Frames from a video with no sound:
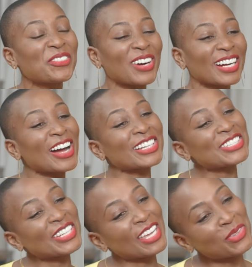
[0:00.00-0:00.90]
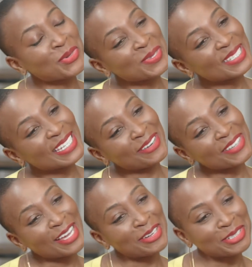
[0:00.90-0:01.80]
What can't you get through the day
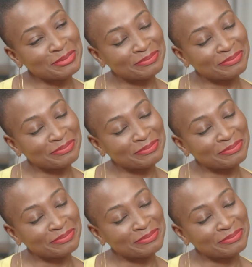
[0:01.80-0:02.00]
without?